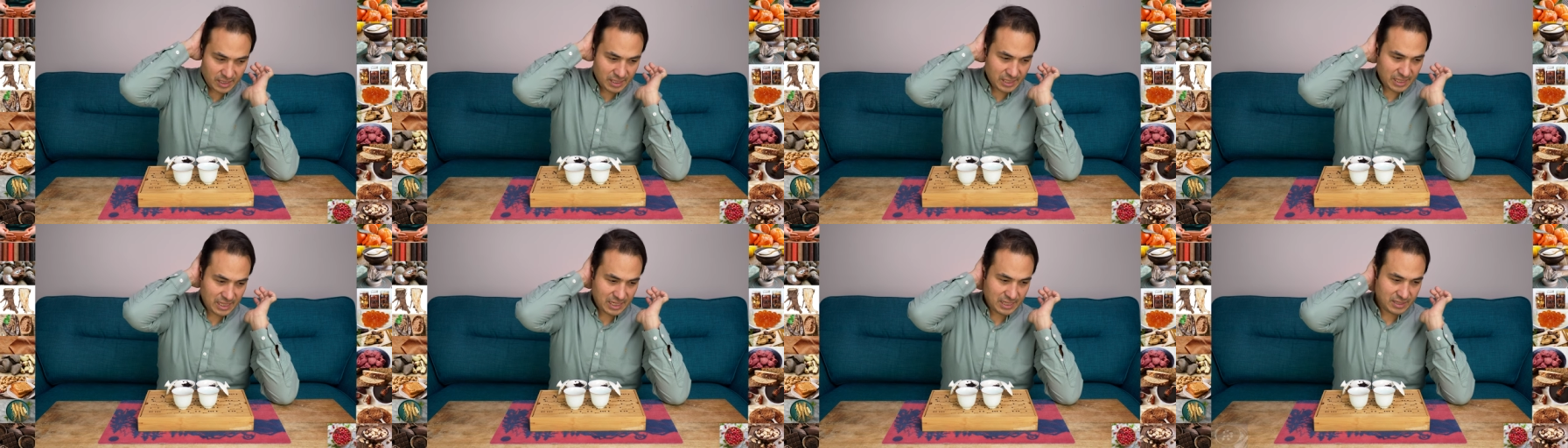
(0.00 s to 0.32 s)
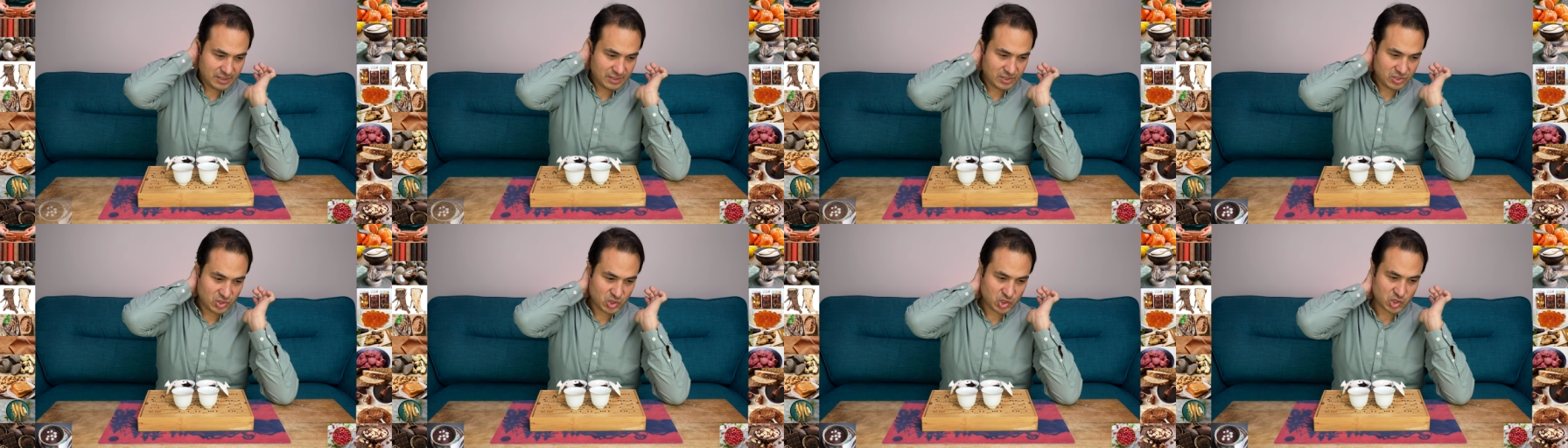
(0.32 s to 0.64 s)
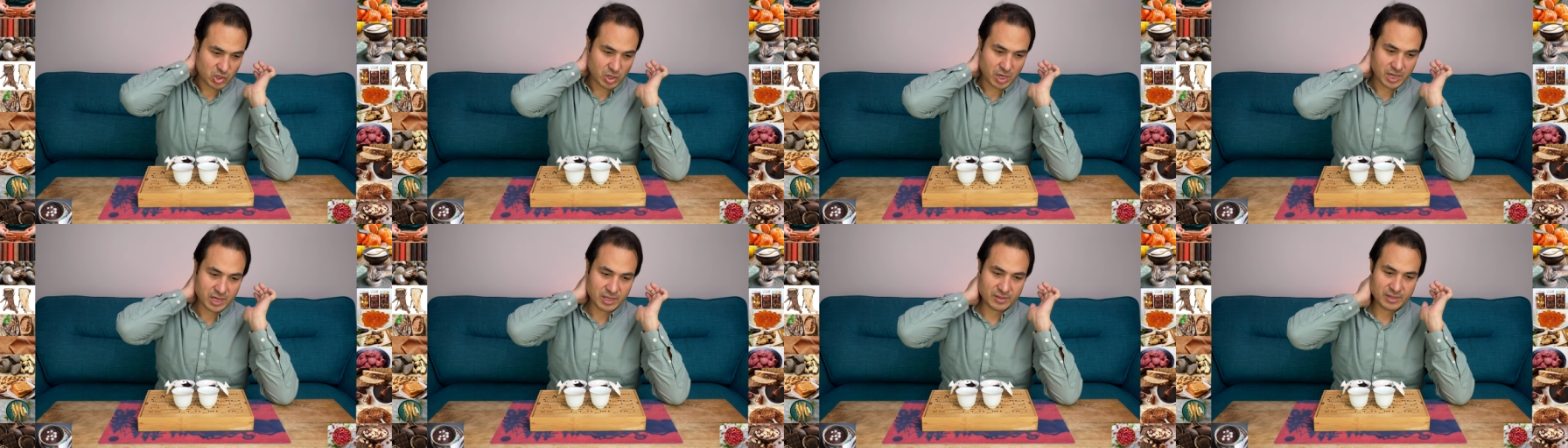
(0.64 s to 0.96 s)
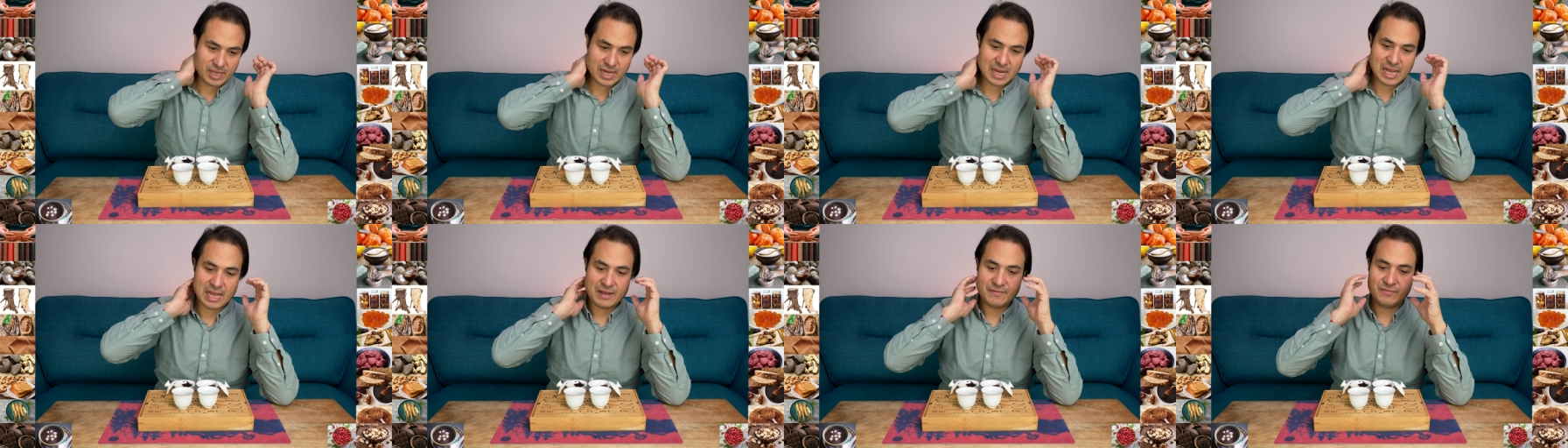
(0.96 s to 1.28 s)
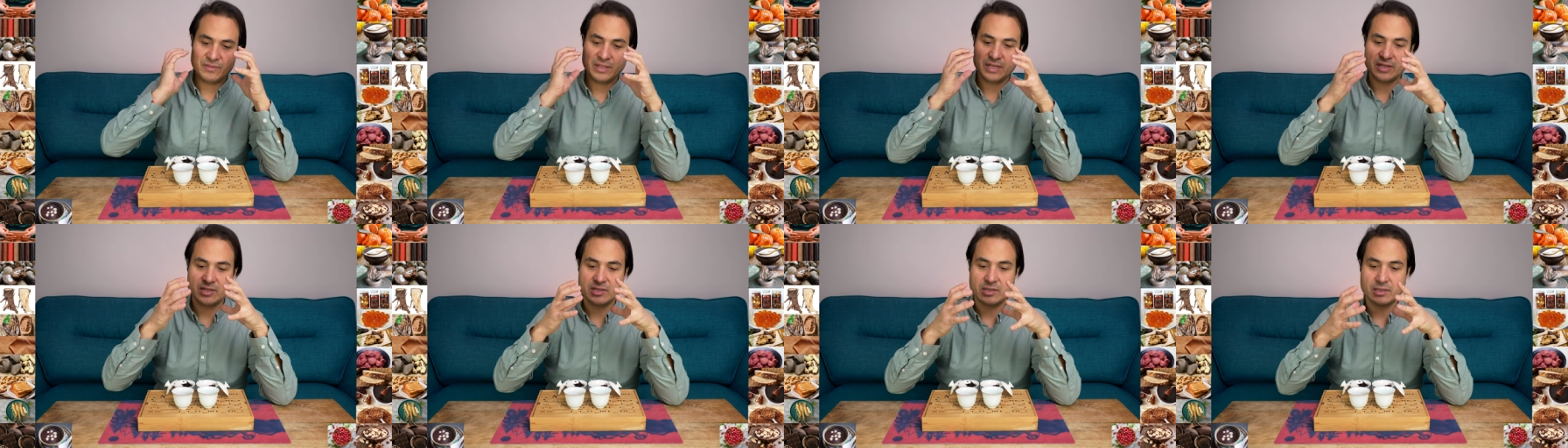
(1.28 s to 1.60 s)
in China they
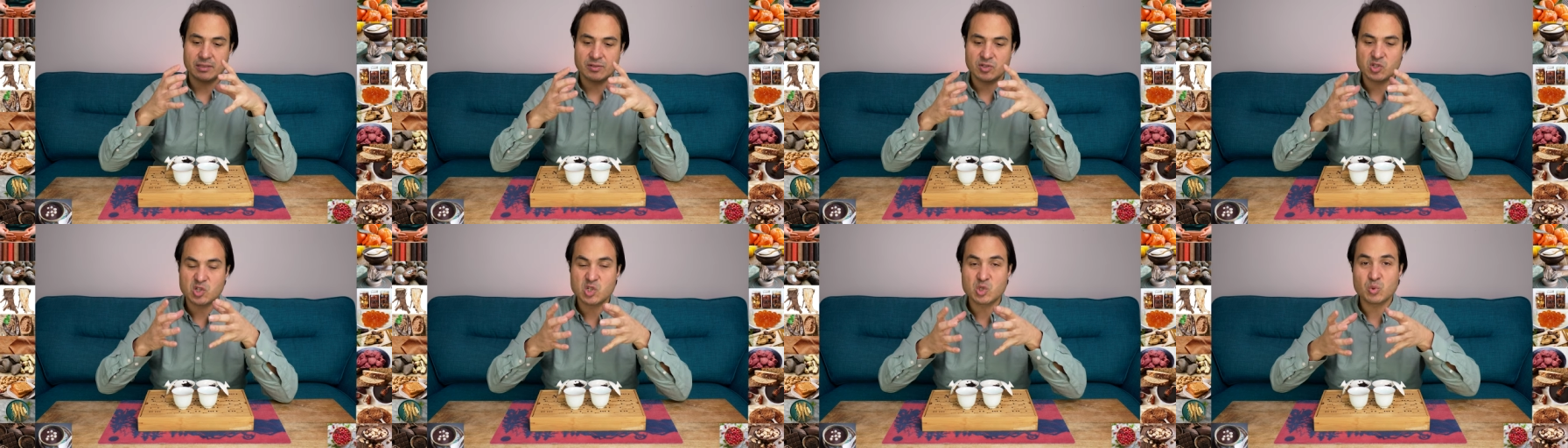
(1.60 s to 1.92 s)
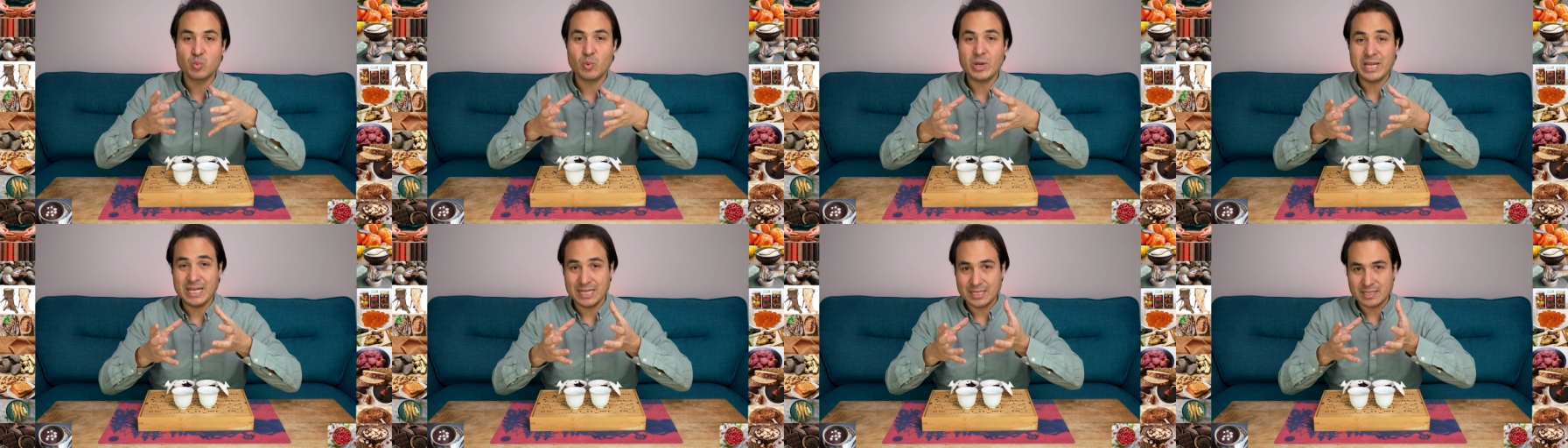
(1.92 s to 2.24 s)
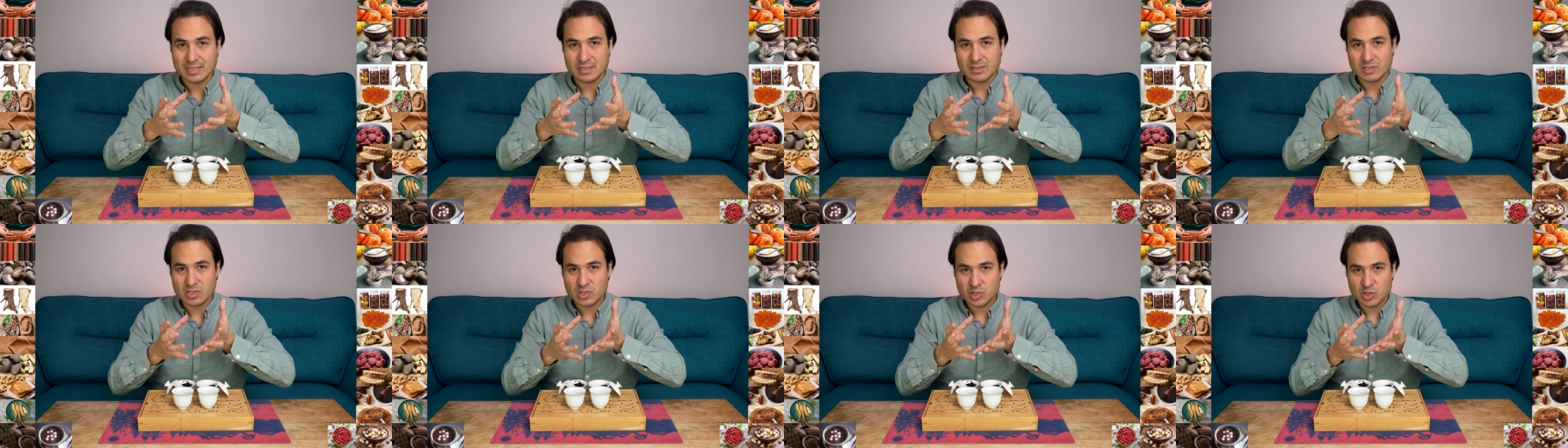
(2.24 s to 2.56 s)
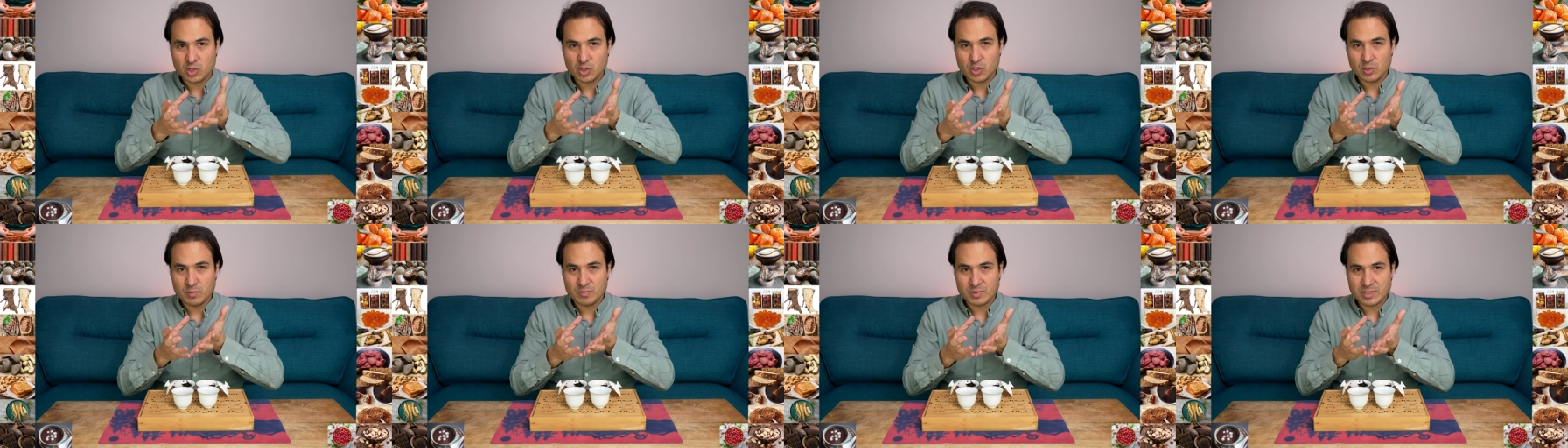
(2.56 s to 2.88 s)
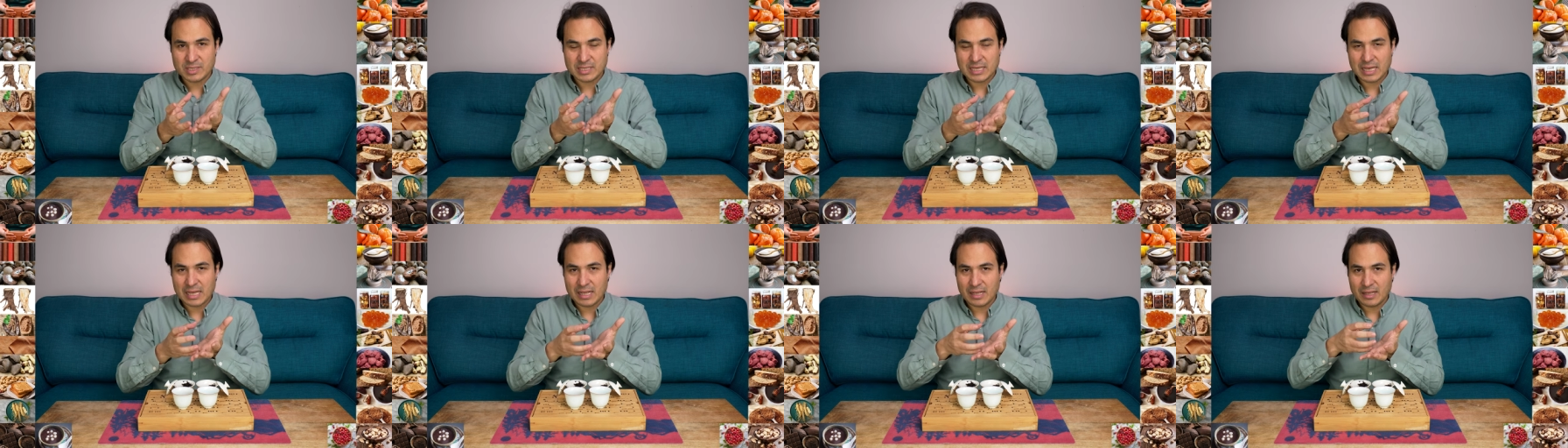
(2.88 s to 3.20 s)
have these sweet
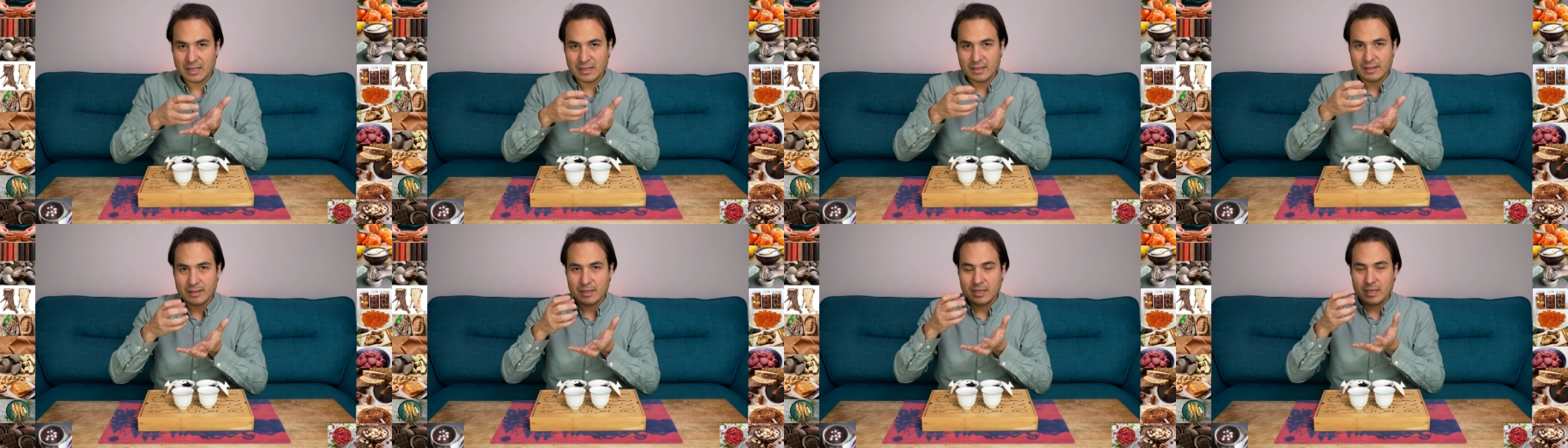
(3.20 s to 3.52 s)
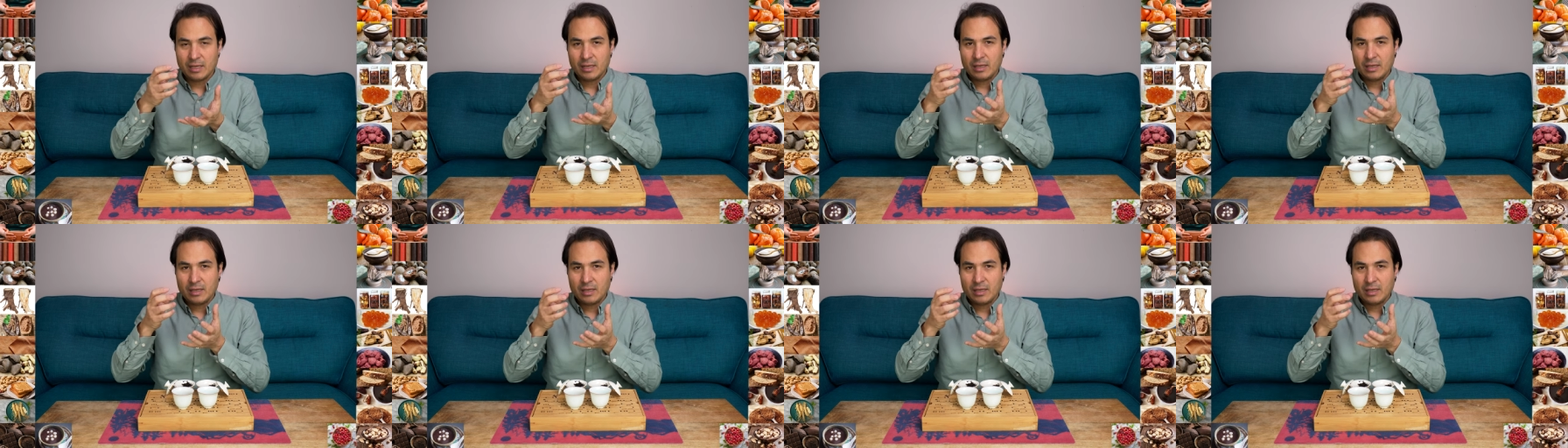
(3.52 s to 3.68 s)
soups that are,